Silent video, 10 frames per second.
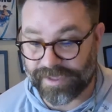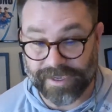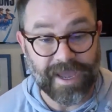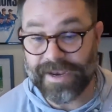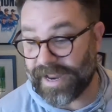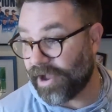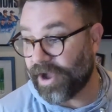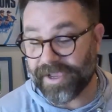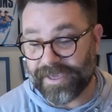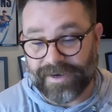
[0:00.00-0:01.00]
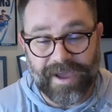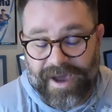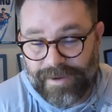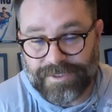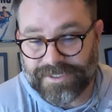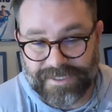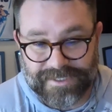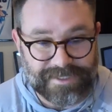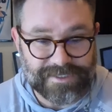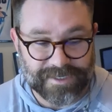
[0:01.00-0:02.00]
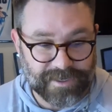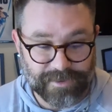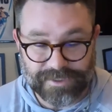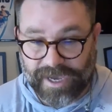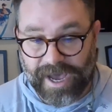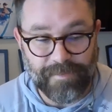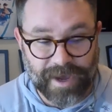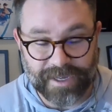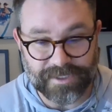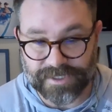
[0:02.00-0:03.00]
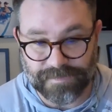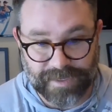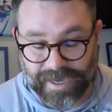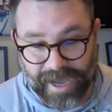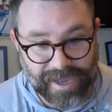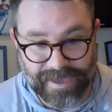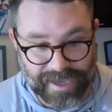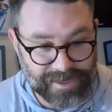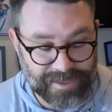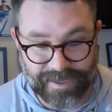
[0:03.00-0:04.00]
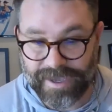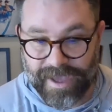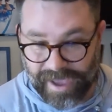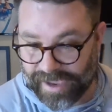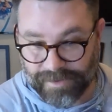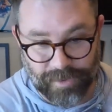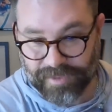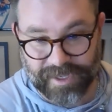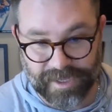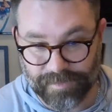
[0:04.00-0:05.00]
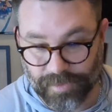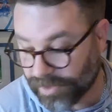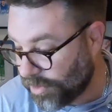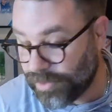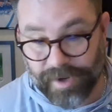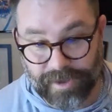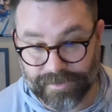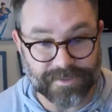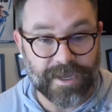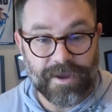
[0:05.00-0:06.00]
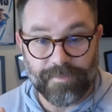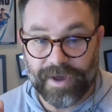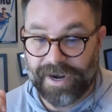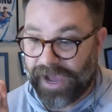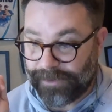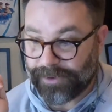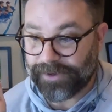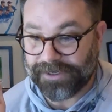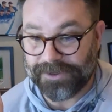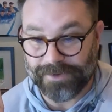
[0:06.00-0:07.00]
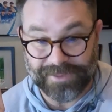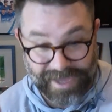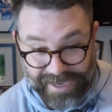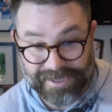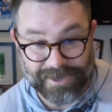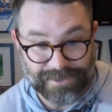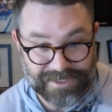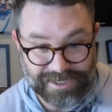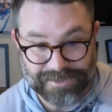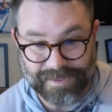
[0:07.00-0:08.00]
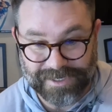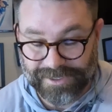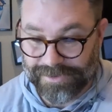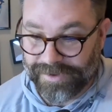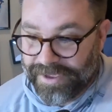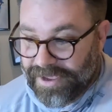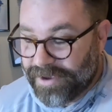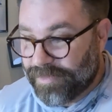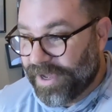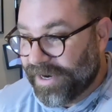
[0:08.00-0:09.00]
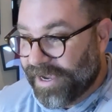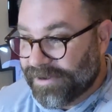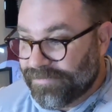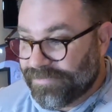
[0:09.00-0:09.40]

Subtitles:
thing. Now, again, I'm just the assistant coach. I might just be eye candy and with a clipboard. Who knows? But I'm going to do what the head coach tells me to do. But